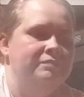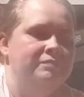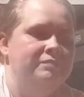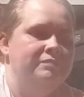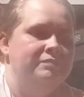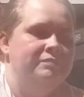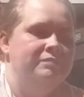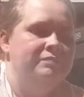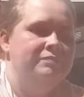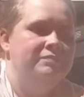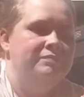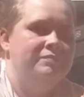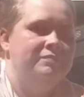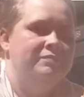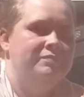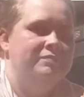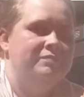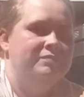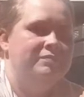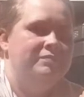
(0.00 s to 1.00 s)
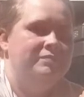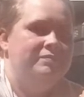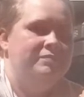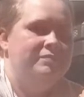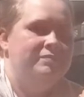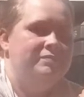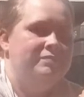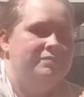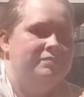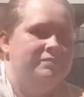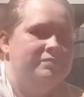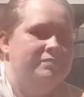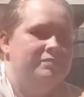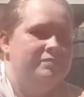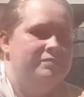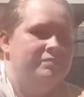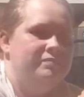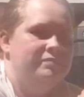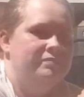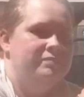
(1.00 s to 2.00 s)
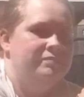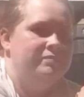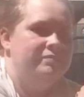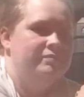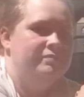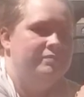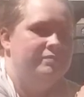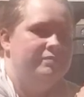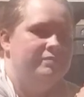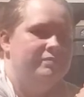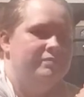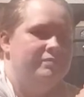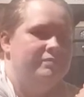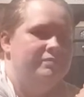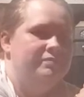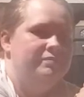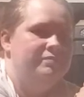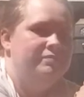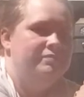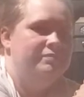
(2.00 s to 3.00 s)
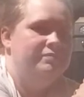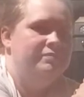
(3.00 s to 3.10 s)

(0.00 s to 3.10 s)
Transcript: Nobody speaks.